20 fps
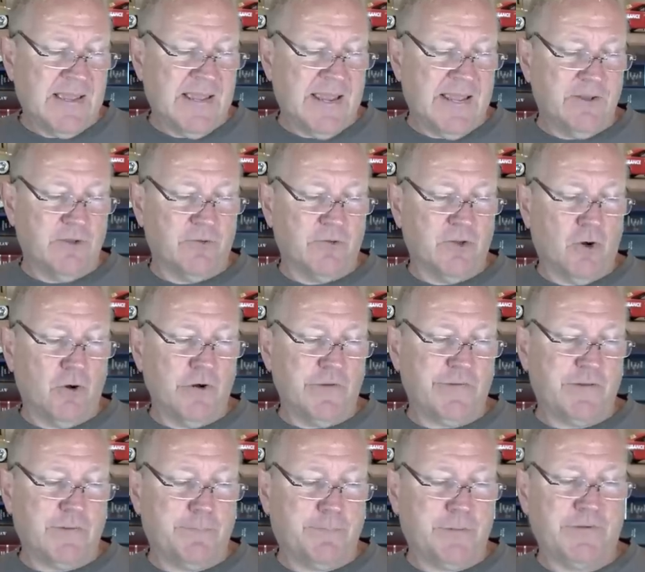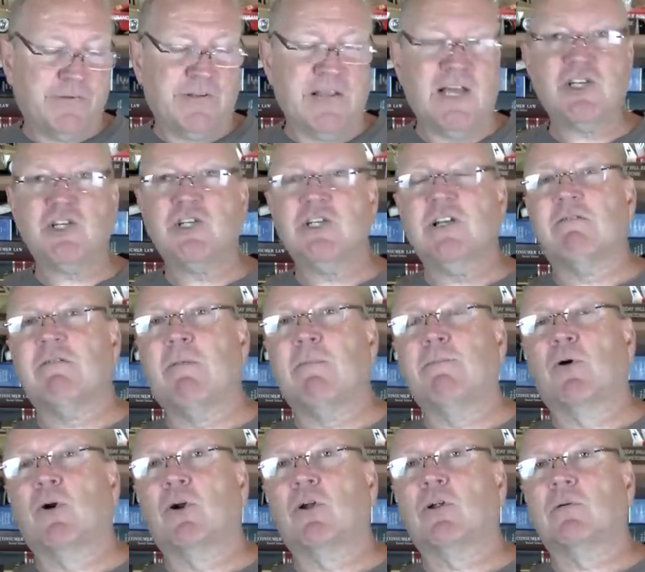And you'll notice the possession of a
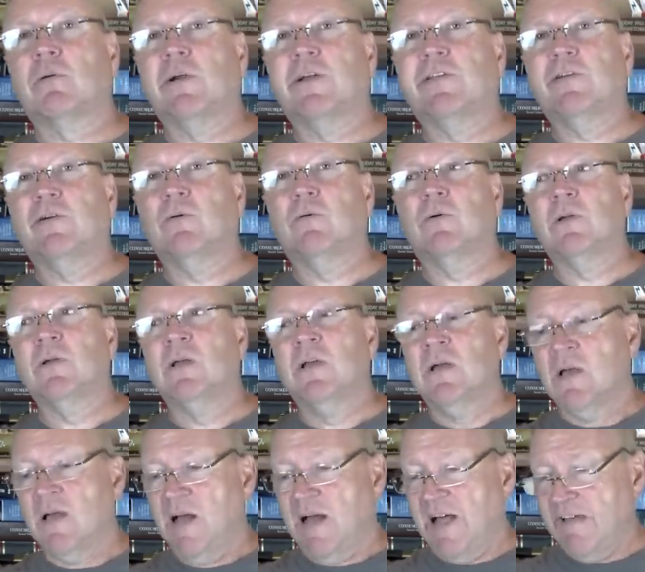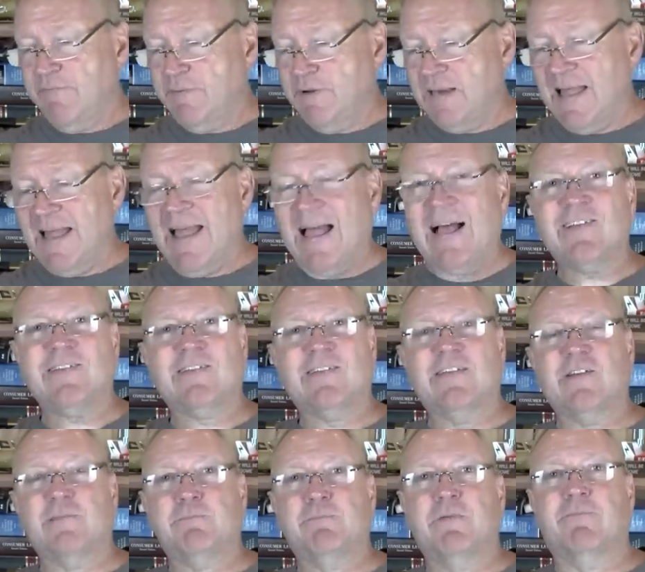burglary tool. I've been asked
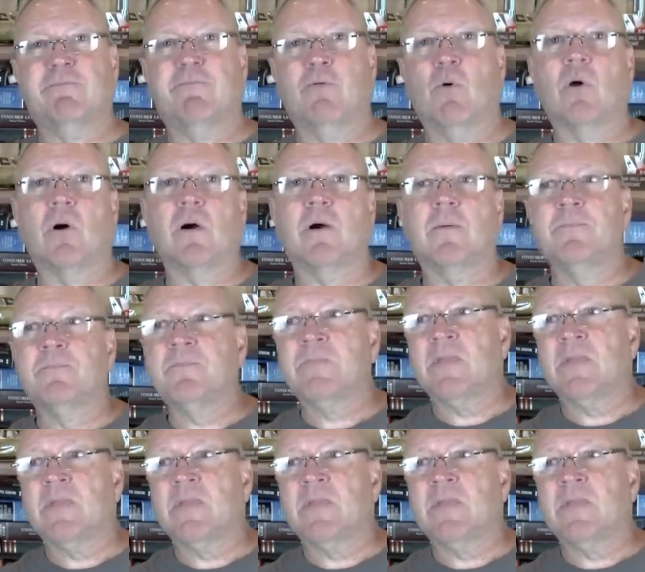this before.